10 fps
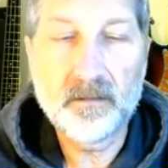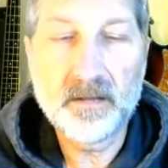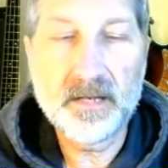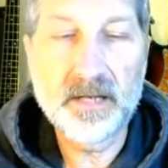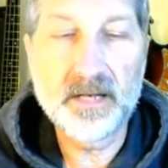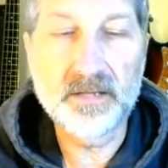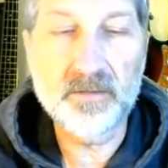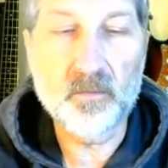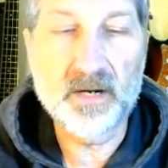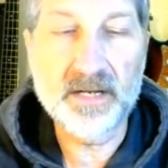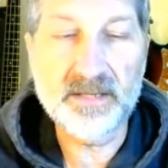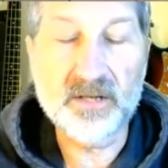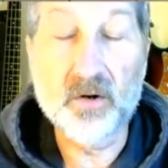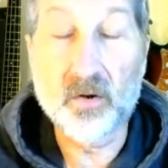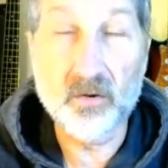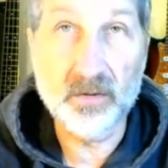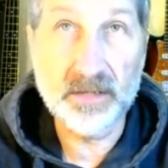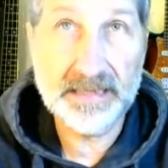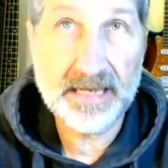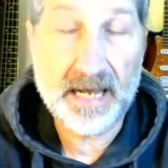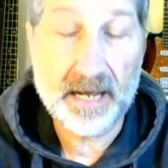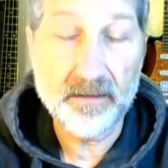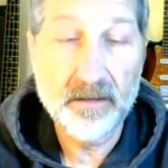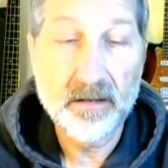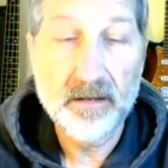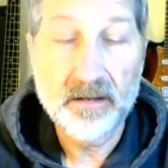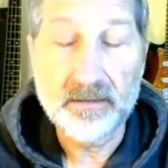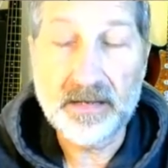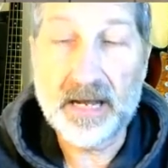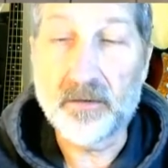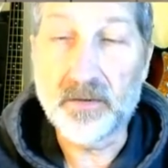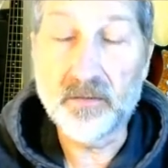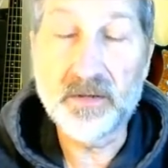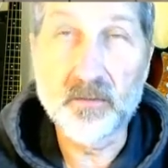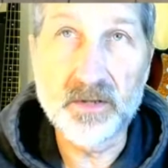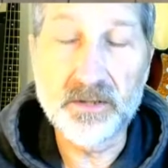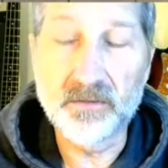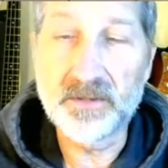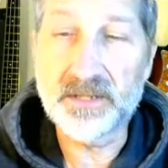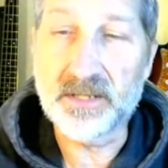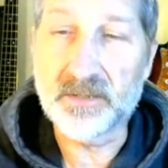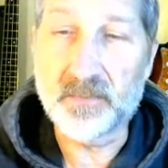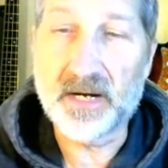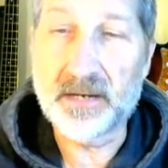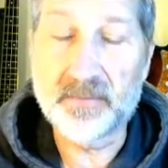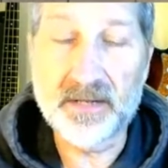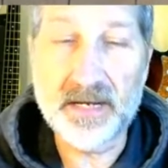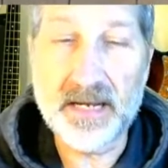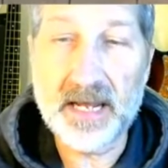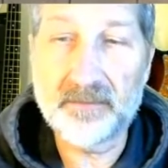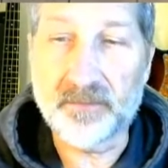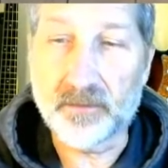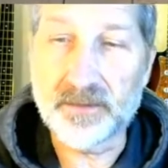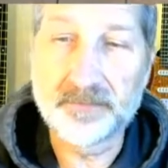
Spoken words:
is what it's currently at. Now, you can reduce this by applying effort.